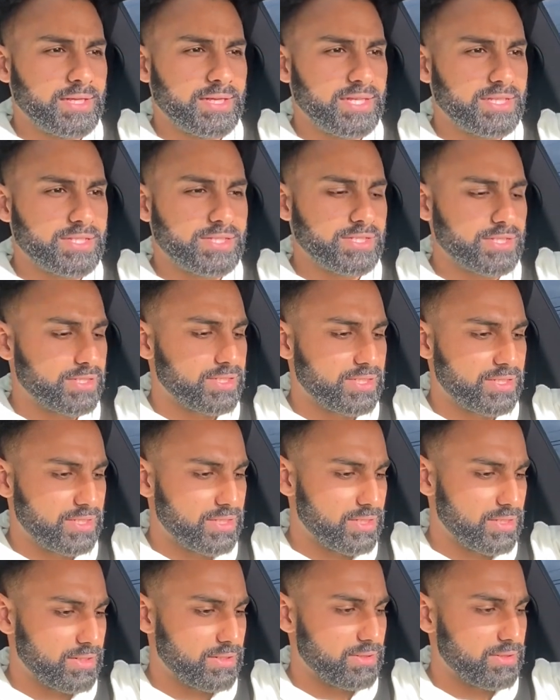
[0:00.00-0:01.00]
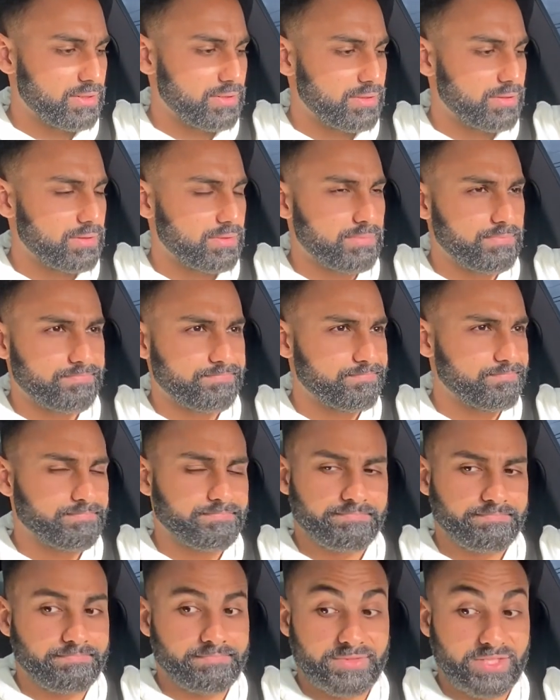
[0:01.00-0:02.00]
It's just,
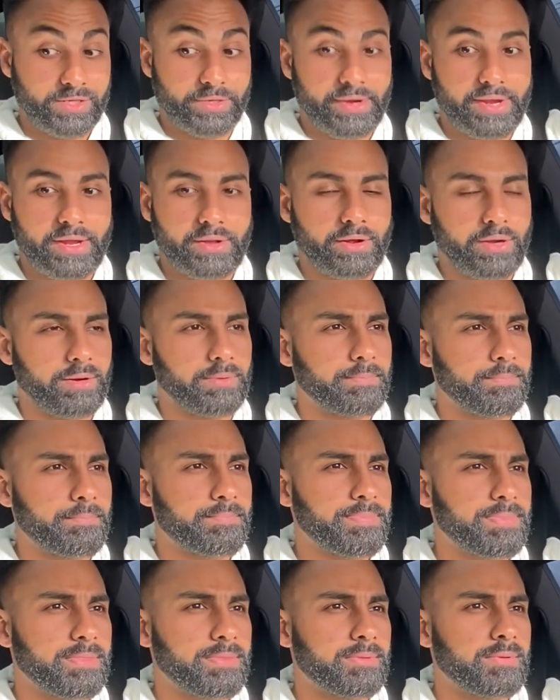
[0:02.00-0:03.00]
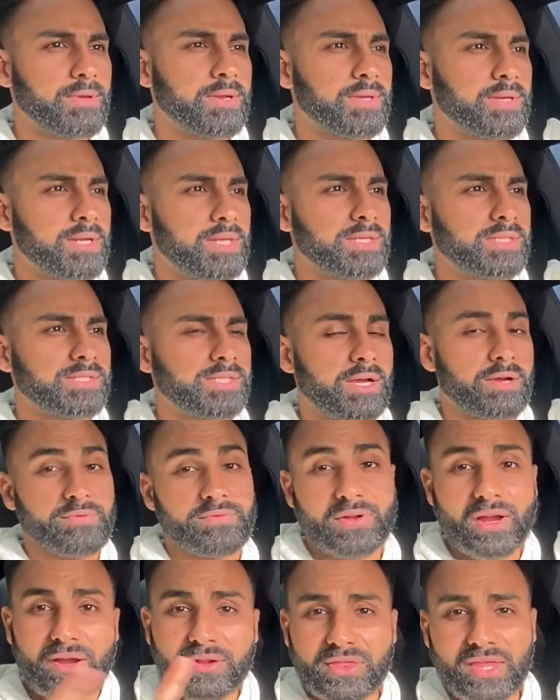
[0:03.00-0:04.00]
it's a great car. So
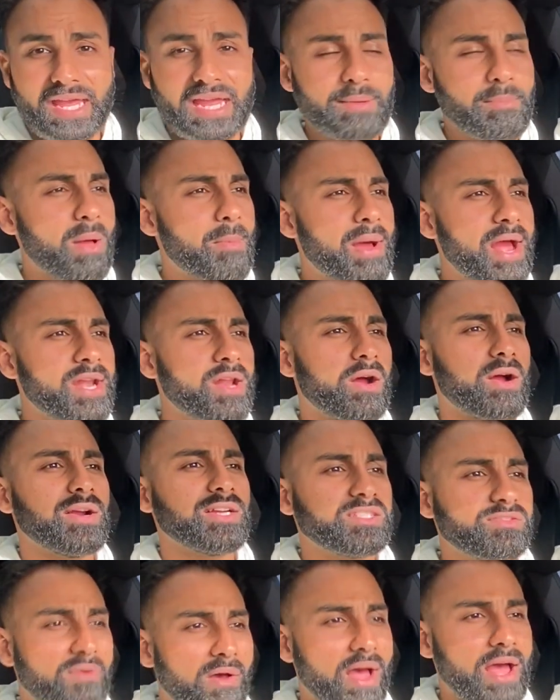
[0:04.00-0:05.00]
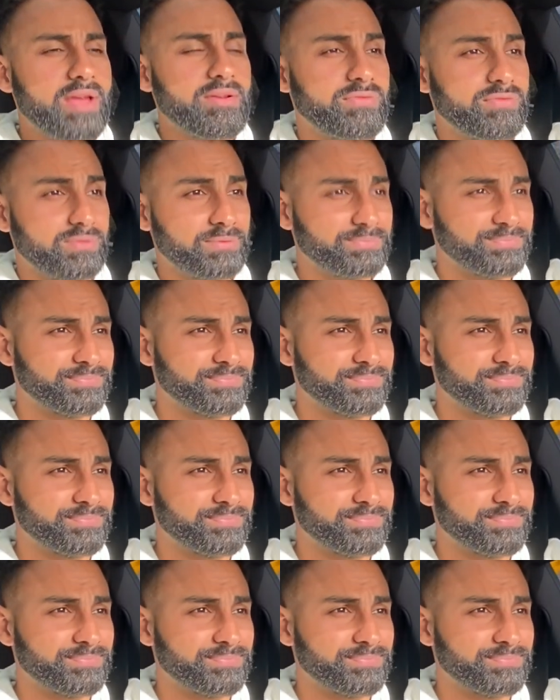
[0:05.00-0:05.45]
if you're thinking about buying an RS5,